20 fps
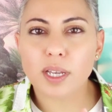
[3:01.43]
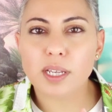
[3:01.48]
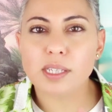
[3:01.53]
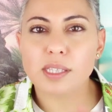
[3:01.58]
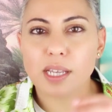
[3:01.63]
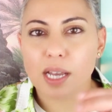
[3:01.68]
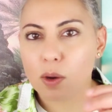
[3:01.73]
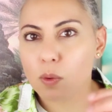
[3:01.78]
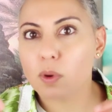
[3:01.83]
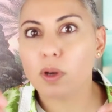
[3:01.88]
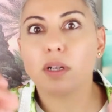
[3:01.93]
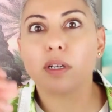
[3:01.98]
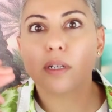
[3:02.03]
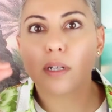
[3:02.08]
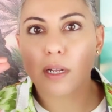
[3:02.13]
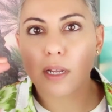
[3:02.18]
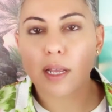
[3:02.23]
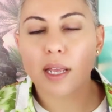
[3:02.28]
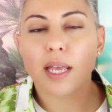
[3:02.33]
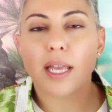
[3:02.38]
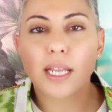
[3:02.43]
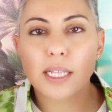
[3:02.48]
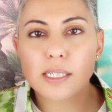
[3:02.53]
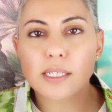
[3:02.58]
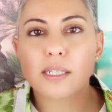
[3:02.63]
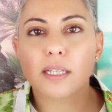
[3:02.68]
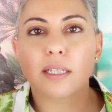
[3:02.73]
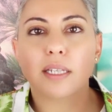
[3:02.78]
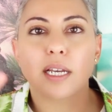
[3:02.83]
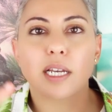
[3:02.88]
because that one,
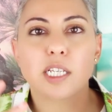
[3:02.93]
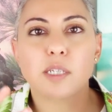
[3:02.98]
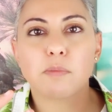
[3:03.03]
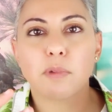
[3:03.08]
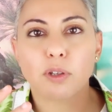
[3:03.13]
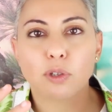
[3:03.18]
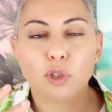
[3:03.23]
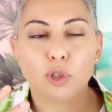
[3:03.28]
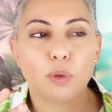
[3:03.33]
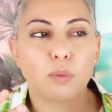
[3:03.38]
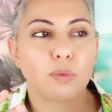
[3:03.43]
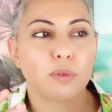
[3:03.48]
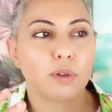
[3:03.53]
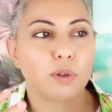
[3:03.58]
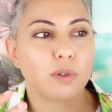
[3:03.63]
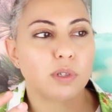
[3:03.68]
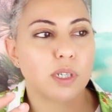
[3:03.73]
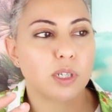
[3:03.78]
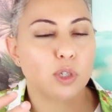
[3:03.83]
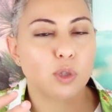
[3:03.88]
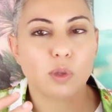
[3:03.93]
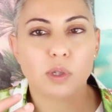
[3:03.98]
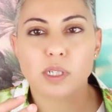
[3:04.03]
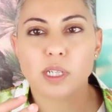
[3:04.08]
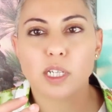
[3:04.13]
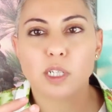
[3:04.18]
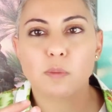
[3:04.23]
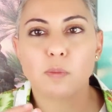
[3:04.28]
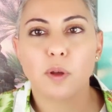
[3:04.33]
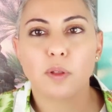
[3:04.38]
instantly I smelled tuberose as soon as
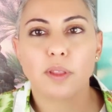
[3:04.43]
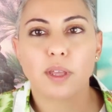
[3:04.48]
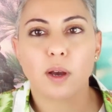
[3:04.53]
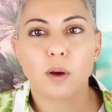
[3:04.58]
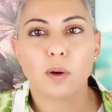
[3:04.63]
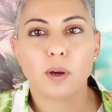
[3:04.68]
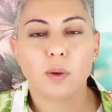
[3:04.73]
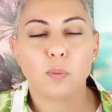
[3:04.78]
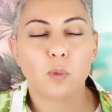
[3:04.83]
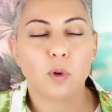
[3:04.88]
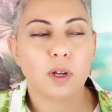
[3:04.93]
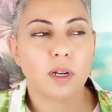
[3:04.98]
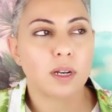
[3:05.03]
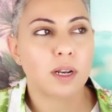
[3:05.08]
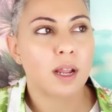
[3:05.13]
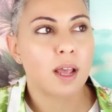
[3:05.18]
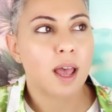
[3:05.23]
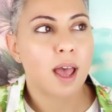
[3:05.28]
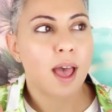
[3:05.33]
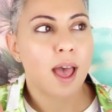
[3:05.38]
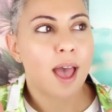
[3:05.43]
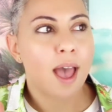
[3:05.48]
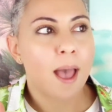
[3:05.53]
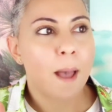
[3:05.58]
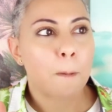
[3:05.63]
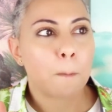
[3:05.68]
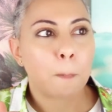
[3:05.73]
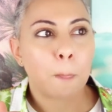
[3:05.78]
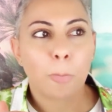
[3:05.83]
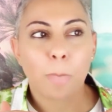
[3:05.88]
I smelled that one.
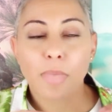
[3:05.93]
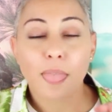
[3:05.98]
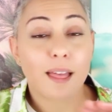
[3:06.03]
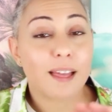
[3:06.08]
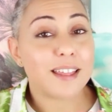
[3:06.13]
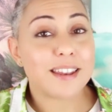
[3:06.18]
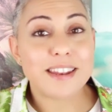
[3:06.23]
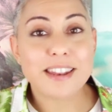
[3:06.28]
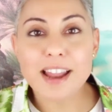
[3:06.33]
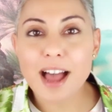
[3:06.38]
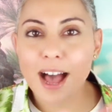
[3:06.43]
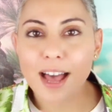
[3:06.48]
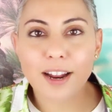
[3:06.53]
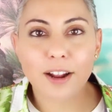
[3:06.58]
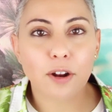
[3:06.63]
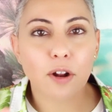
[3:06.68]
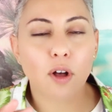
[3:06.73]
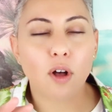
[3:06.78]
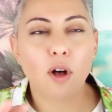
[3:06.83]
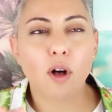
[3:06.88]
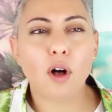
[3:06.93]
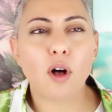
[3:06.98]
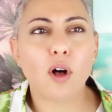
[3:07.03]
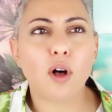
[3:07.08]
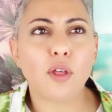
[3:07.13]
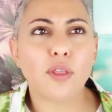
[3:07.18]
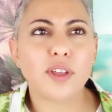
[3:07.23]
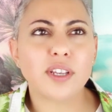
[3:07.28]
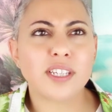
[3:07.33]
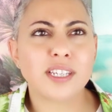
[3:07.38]
Not at
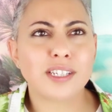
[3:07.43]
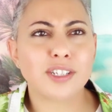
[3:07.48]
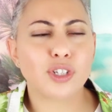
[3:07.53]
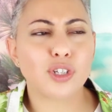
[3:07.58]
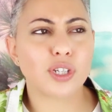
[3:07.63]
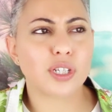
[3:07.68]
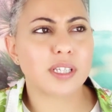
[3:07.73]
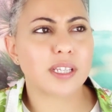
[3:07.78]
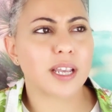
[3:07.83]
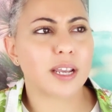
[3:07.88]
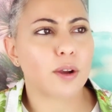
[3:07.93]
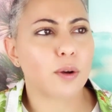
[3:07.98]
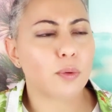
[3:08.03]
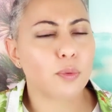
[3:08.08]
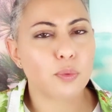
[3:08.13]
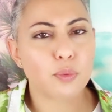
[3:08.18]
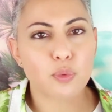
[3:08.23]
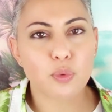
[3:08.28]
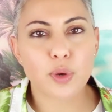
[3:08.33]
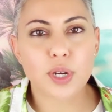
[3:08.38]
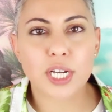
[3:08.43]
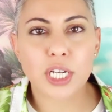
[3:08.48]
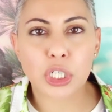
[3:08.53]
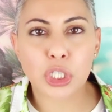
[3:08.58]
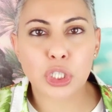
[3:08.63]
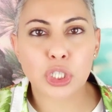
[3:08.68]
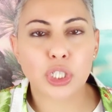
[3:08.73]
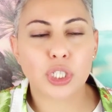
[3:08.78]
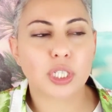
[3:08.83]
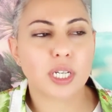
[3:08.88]
all. This is just like a
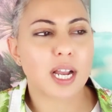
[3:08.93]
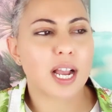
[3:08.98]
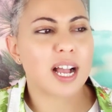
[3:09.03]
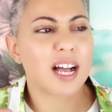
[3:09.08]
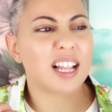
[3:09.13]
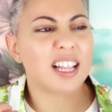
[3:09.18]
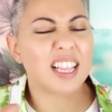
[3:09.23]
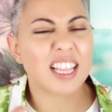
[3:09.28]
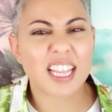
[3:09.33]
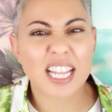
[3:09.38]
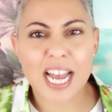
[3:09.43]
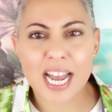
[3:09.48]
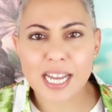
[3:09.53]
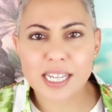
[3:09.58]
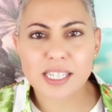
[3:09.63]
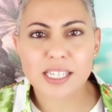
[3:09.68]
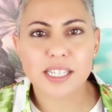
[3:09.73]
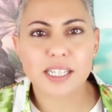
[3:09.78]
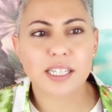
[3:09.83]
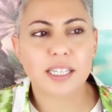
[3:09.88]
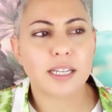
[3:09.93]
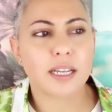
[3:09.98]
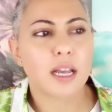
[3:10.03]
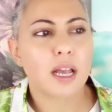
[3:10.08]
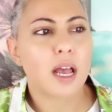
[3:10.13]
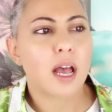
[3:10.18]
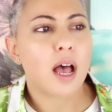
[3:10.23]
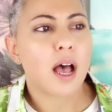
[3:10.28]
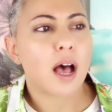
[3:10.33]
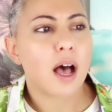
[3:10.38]
rich, classy,
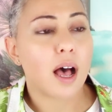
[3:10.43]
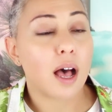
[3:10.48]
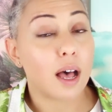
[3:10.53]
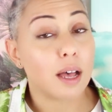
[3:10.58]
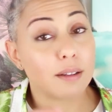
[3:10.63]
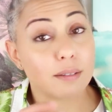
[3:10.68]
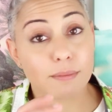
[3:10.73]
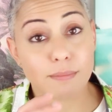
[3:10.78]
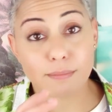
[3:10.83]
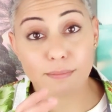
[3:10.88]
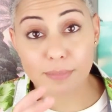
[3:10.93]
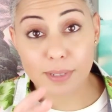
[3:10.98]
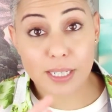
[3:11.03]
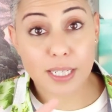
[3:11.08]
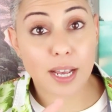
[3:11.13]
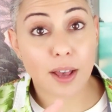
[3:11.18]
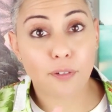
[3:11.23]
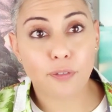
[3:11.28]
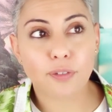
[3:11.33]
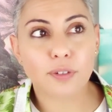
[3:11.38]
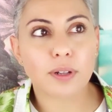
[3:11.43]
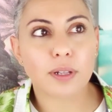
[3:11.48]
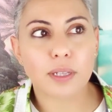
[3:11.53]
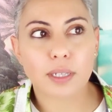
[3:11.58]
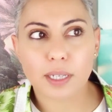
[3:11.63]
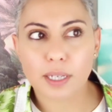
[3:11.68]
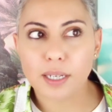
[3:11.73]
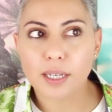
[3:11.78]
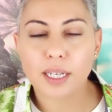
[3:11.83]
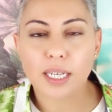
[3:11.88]
uh,
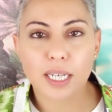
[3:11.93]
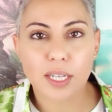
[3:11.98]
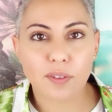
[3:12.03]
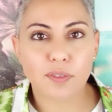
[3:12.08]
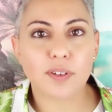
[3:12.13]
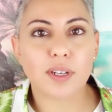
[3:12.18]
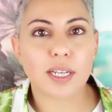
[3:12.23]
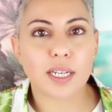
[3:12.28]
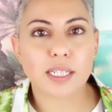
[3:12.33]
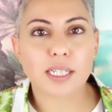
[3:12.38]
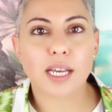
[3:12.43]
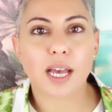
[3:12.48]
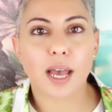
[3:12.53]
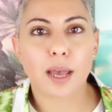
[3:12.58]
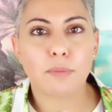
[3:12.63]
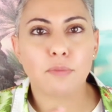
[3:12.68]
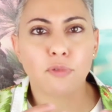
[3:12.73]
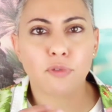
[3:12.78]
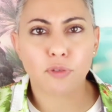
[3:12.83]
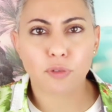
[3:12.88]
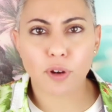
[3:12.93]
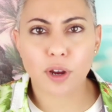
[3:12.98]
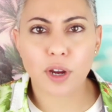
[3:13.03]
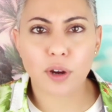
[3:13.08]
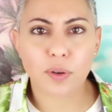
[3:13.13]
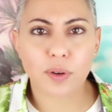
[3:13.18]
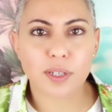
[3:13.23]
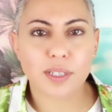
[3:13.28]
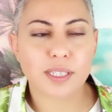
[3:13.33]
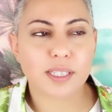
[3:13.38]
definitely evening time
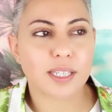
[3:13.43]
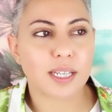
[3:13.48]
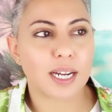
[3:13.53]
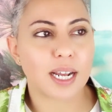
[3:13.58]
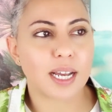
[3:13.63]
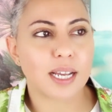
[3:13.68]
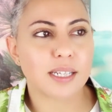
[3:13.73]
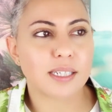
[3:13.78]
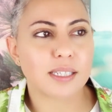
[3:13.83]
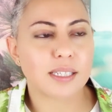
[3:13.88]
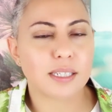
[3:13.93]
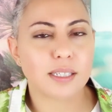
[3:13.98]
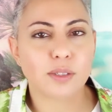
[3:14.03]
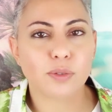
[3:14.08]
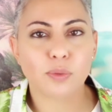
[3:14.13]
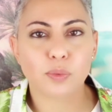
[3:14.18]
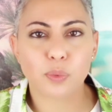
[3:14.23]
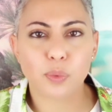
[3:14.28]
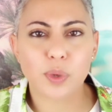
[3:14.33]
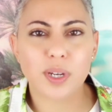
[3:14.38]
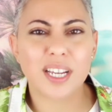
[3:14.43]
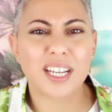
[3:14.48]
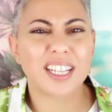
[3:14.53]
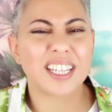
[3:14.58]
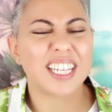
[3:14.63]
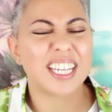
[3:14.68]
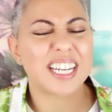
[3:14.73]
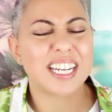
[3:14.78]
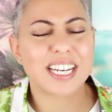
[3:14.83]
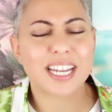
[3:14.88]
fragrance that has this
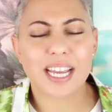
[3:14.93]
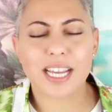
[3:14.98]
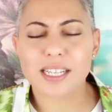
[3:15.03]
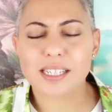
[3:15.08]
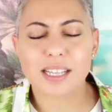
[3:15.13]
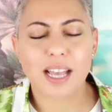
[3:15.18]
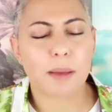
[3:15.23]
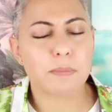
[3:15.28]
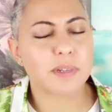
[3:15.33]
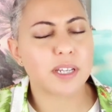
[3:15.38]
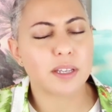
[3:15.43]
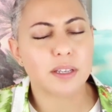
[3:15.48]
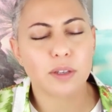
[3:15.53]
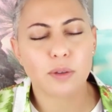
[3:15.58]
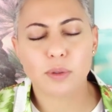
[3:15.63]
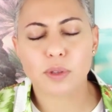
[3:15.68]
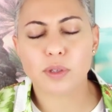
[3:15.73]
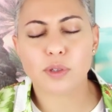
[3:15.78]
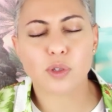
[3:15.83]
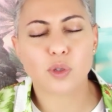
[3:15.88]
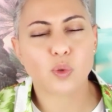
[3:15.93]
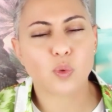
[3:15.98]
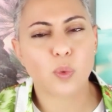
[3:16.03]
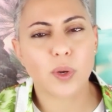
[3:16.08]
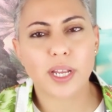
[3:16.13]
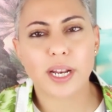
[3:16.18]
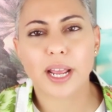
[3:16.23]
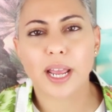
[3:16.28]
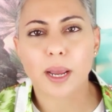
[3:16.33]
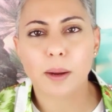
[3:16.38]
really nice, I'm telling you, the
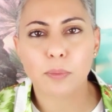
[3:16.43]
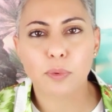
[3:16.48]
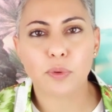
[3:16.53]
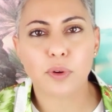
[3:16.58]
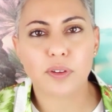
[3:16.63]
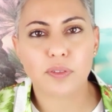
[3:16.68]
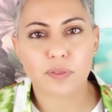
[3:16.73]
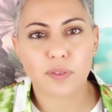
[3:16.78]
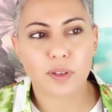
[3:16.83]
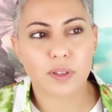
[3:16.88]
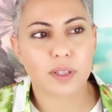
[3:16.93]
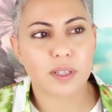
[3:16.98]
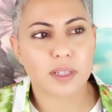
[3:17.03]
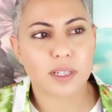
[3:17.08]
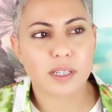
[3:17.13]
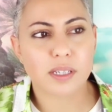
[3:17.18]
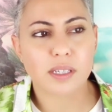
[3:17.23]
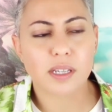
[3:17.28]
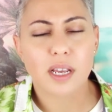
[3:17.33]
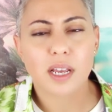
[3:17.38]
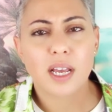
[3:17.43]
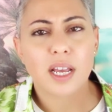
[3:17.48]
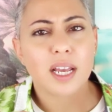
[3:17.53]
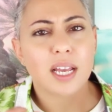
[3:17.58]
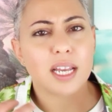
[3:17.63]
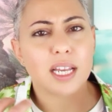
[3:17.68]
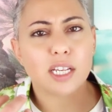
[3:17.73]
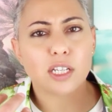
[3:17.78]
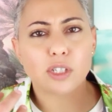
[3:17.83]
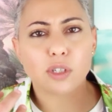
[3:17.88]
sweet ambery feel in this
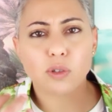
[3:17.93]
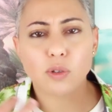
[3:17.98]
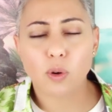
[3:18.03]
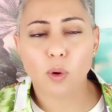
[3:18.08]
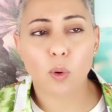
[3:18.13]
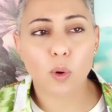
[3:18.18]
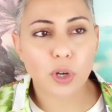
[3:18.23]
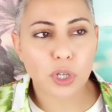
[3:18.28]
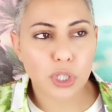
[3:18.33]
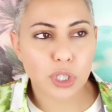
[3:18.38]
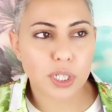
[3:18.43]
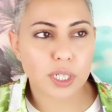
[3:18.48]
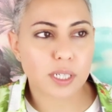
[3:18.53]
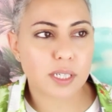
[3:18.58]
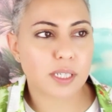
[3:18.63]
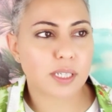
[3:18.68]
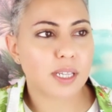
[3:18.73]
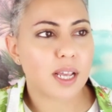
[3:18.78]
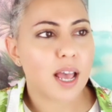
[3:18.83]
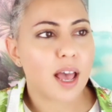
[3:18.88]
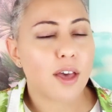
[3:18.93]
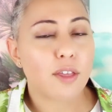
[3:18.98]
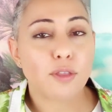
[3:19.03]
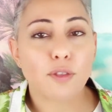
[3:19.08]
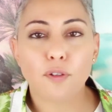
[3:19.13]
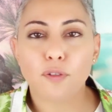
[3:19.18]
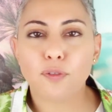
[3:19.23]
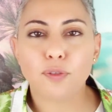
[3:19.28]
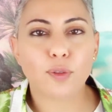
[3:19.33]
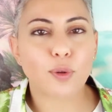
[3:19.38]
is gorgeous.
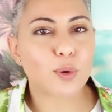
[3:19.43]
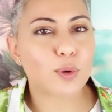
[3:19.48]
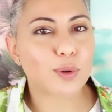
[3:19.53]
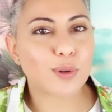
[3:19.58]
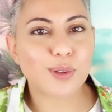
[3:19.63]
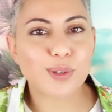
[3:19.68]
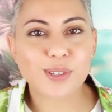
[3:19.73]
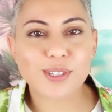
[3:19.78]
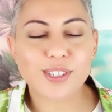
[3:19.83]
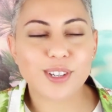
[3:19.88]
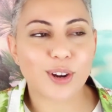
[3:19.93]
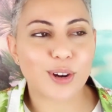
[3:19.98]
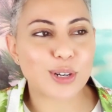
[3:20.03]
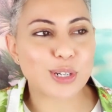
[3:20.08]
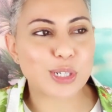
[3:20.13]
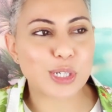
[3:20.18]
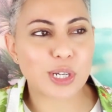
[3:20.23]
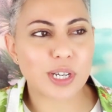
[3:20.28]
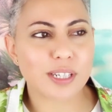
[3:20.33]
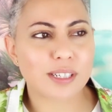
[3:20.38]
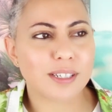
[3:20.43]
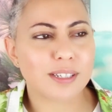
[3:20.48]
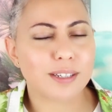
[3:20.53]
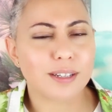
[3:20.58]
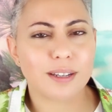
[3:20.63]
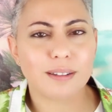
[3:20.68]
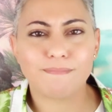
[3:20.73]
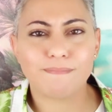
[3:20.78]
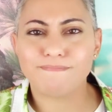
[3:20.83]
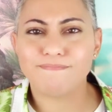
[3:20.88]
The florals are just